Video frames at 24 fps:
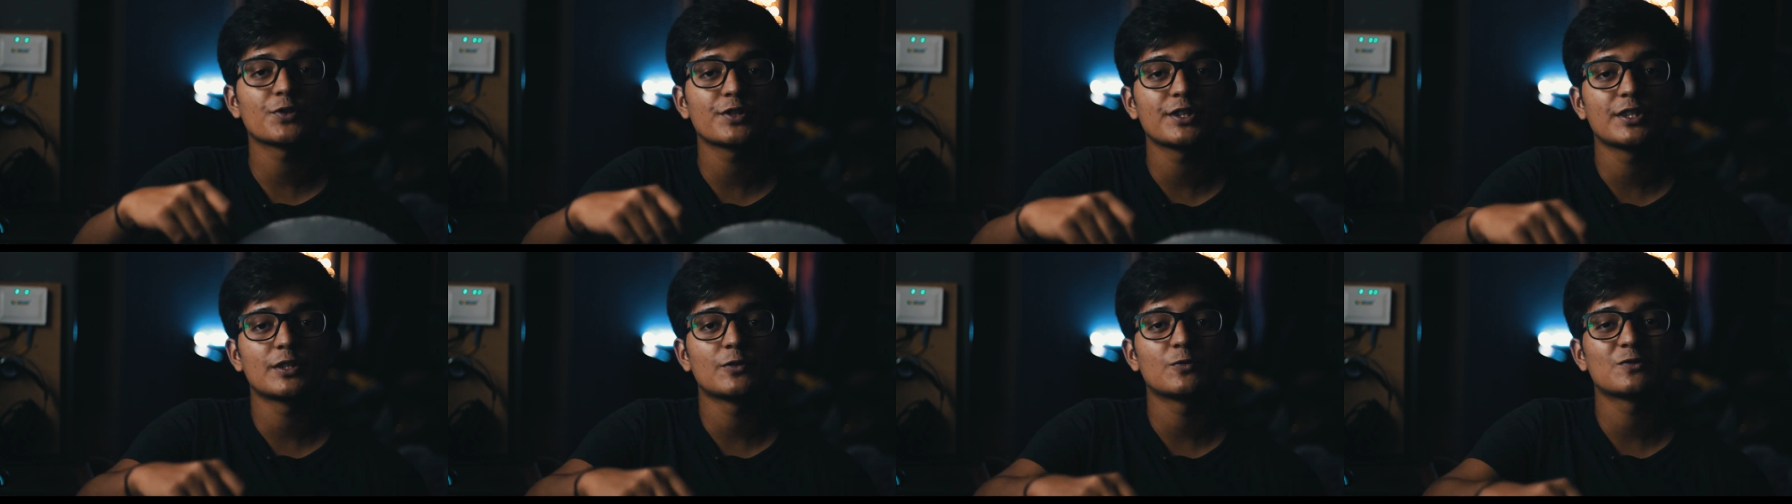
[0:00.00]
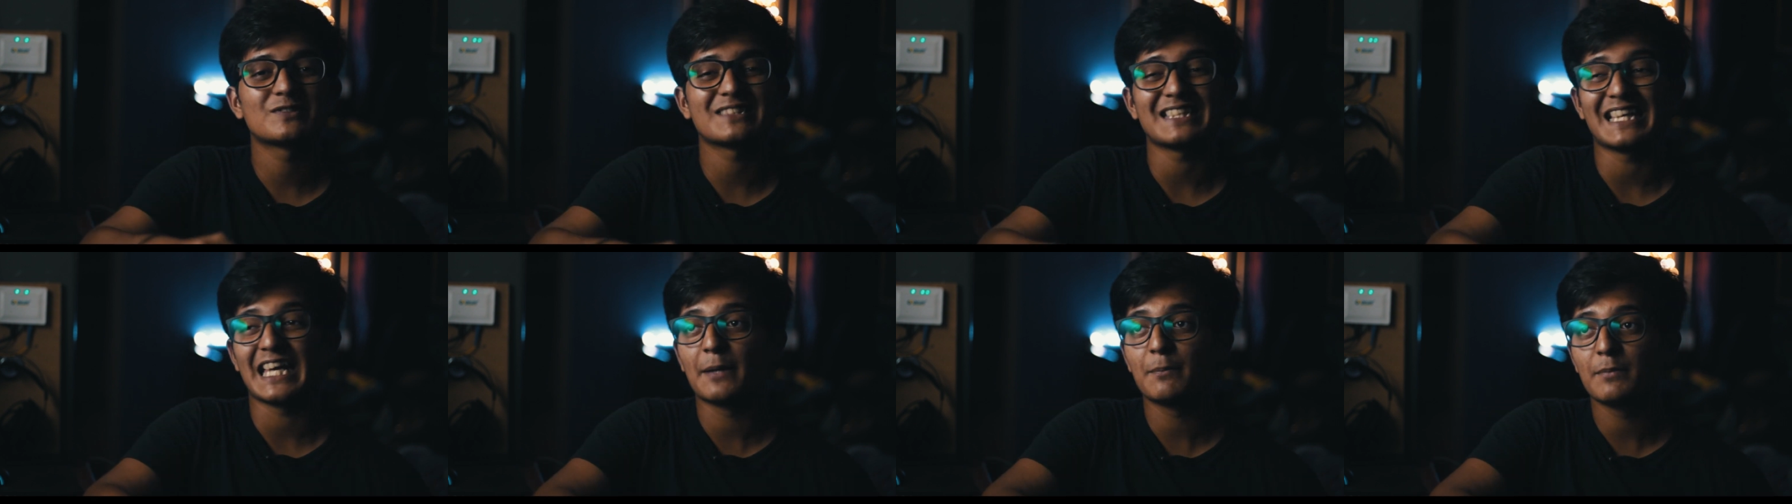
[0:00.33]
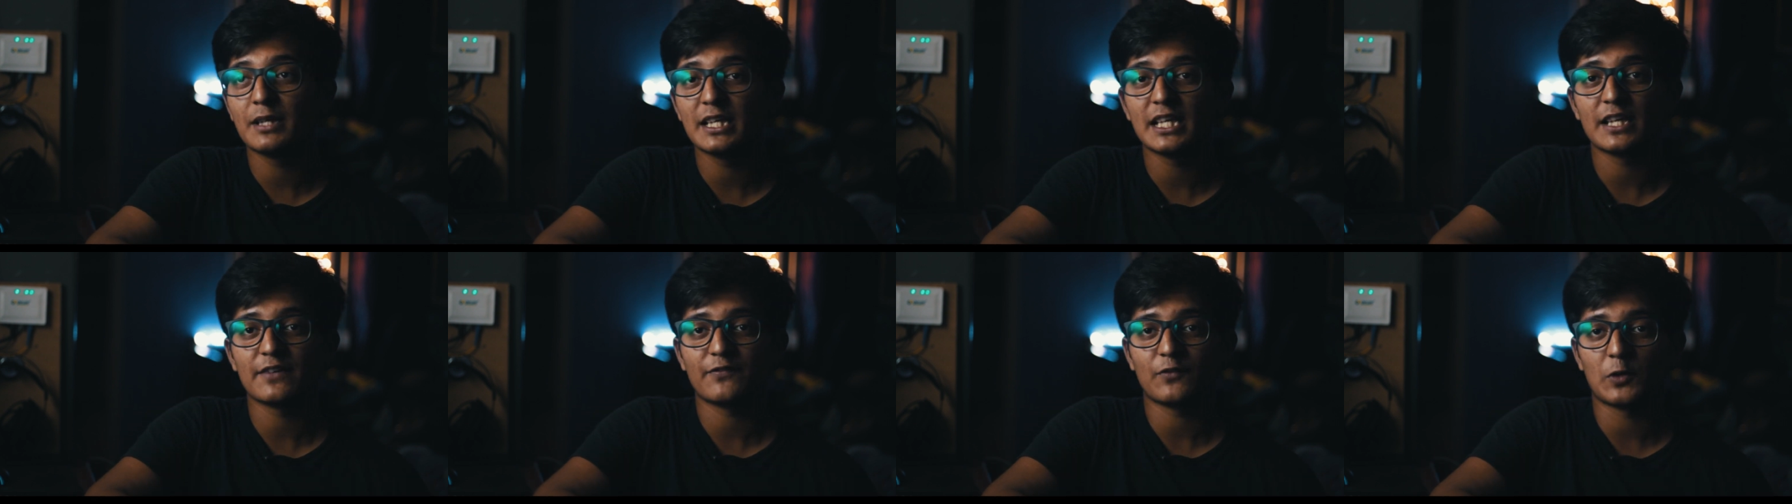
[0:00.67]
use
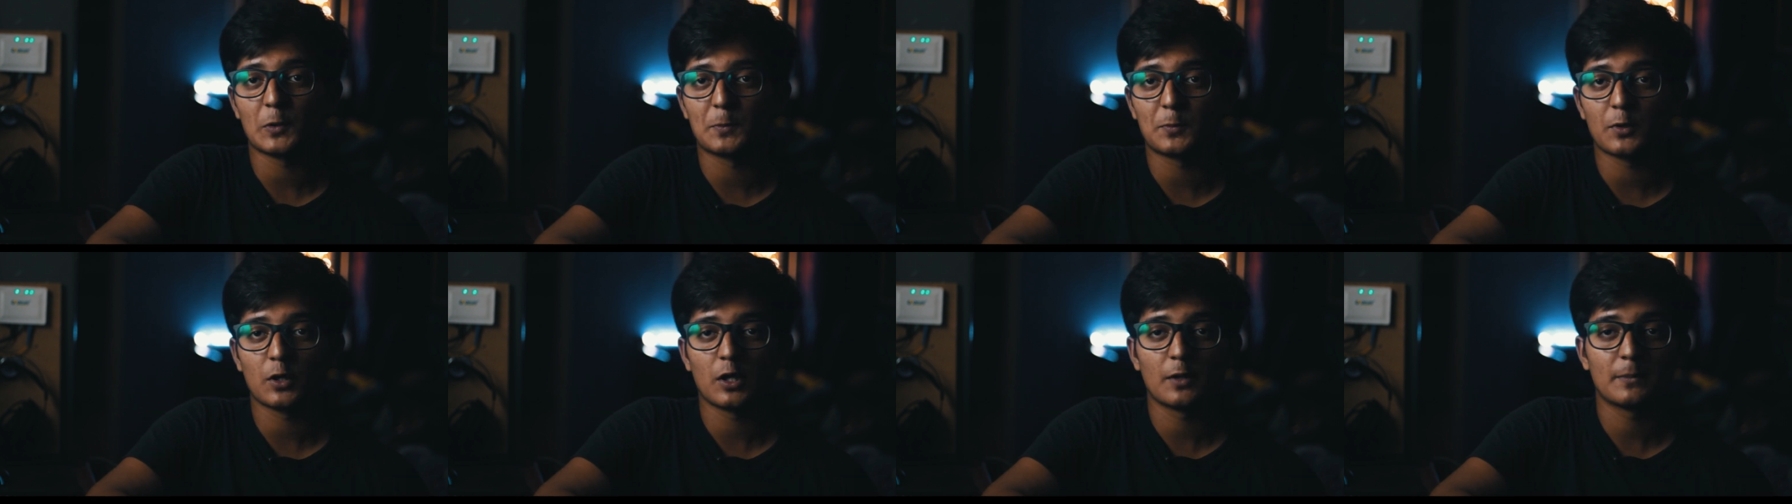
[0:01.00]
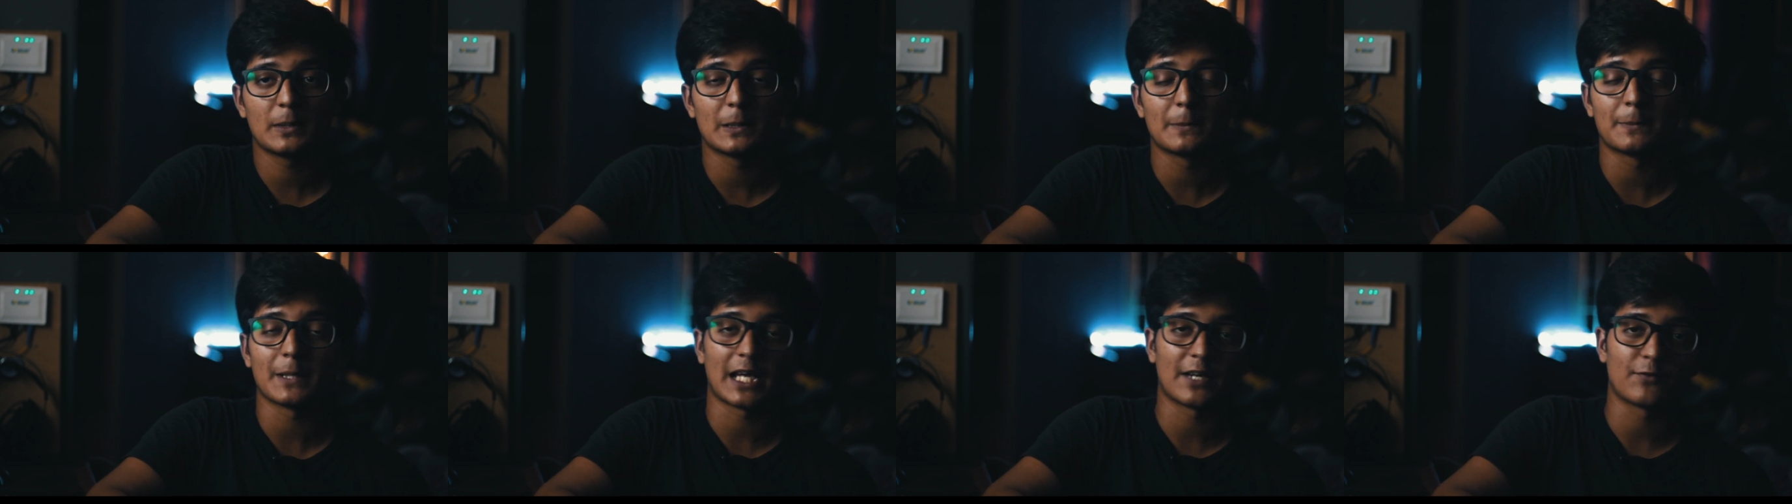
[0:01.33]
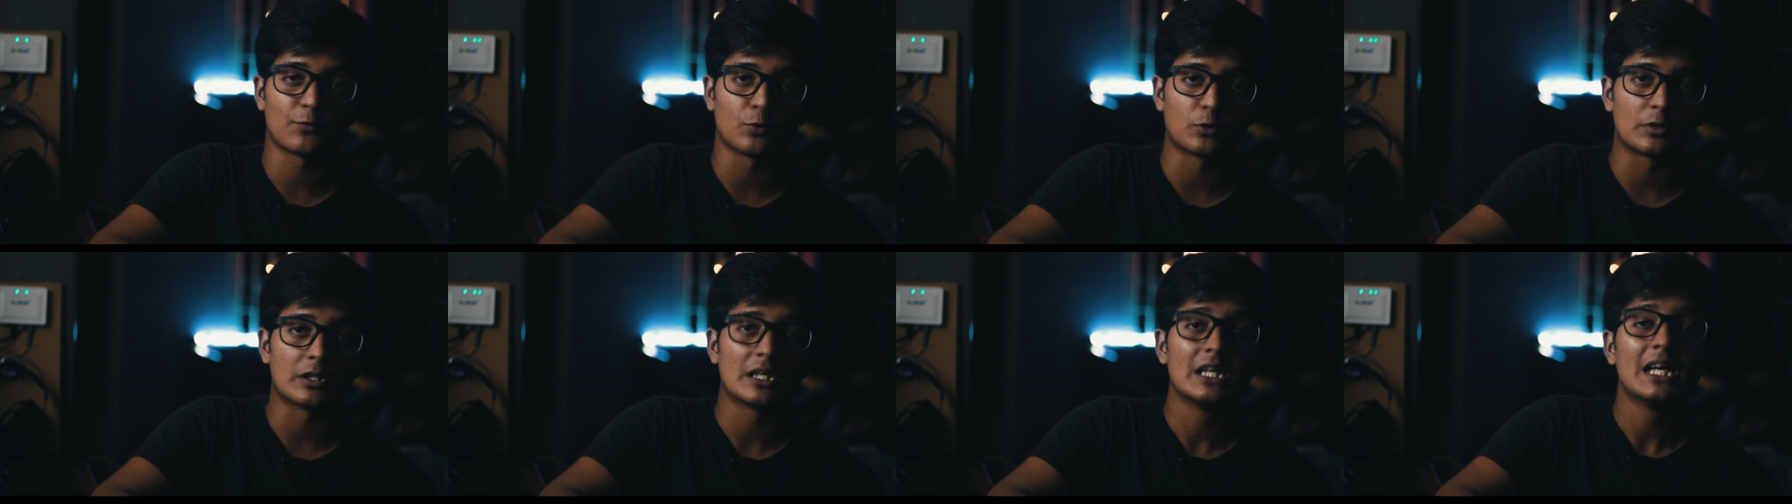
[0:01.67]
MDF or probably
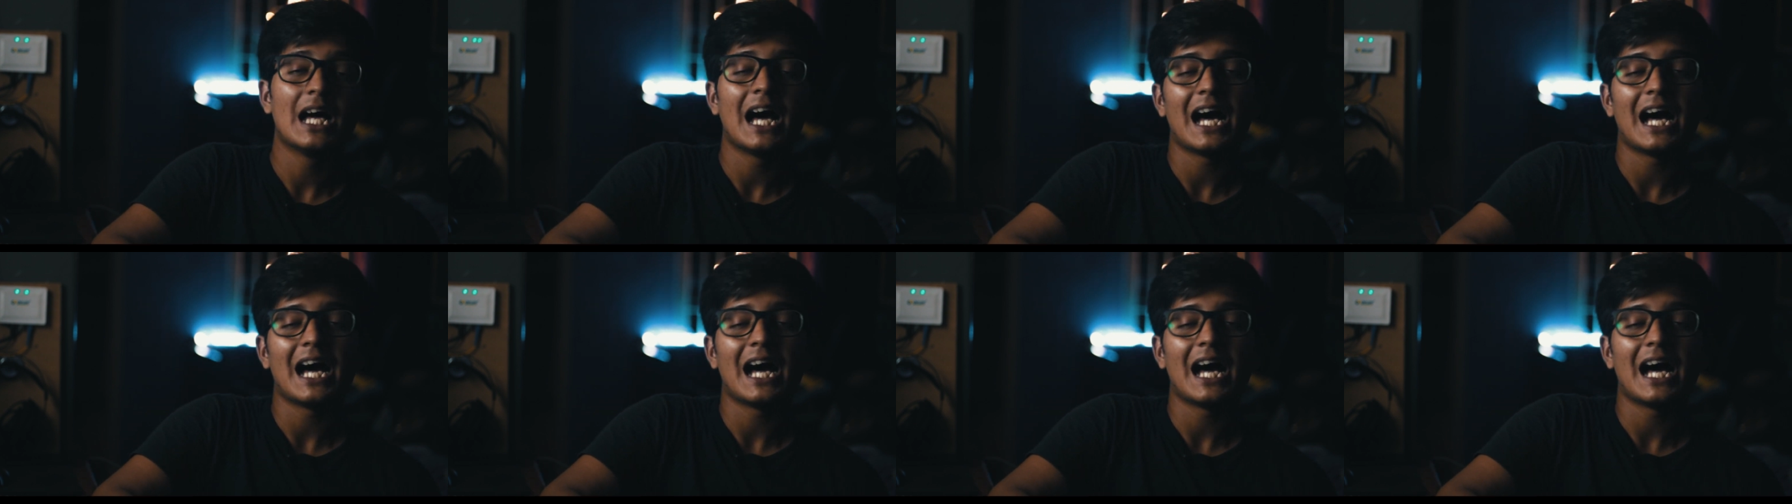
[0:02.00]
plywood.